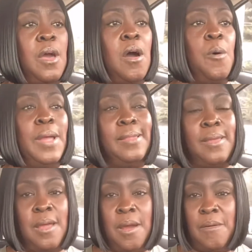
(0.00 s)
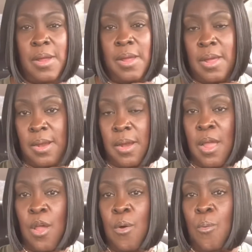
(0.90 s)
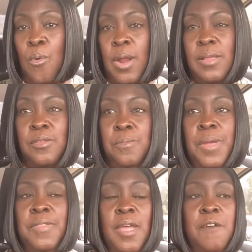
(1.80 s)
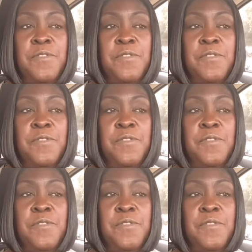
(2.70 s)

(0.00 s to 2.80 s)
always caring and wanting to be there